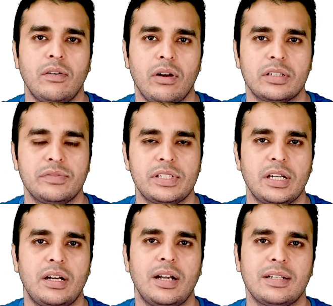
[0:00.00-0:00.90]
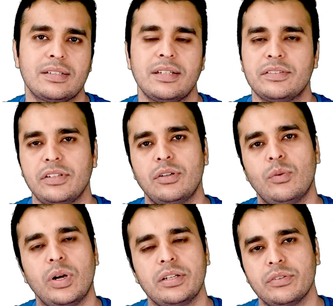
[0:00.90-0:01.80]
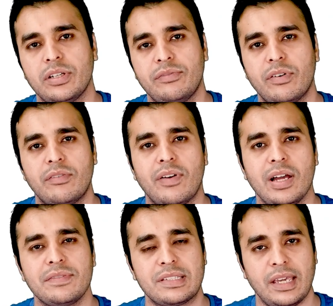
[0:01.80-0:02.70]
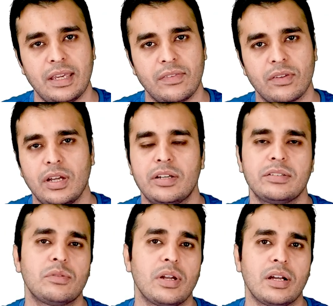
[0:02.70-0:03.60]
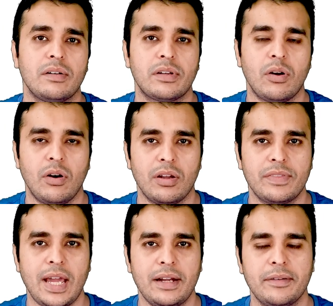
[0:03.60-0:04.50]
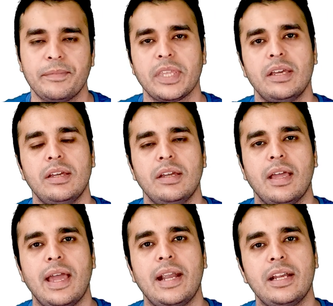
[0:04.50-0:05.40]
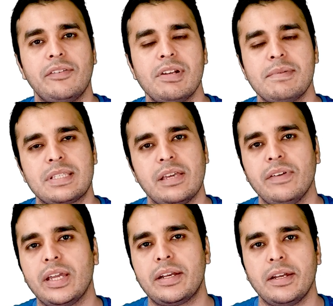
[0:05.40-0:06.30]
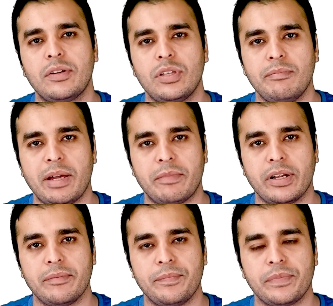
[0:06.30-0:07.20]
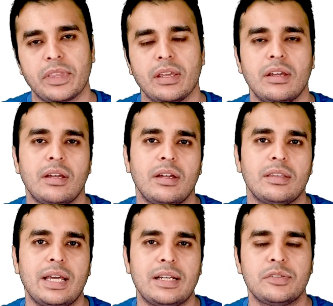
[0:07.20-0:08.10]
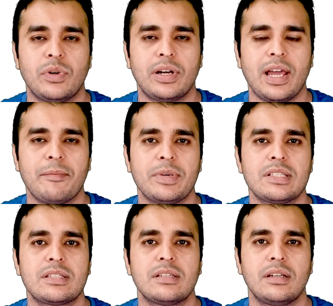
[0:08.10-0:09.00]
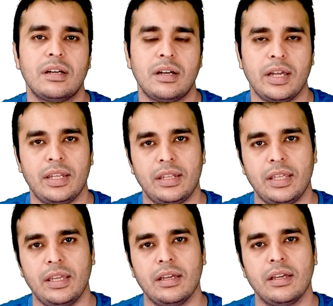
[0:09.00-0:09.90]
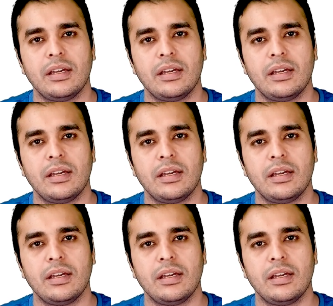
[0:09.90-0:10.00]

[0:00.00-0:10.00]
logs which are, let's say, 0, 1, 2, 3, 4, 5, 6. It is going to cover all of that and it will be saving it into the memory. That is what happens in the